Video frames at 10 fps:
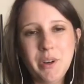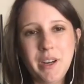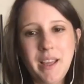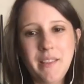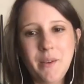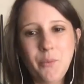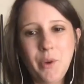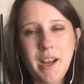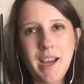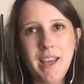Yeah.
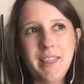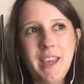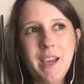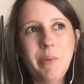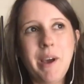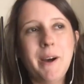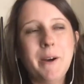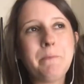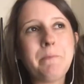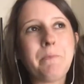When I think about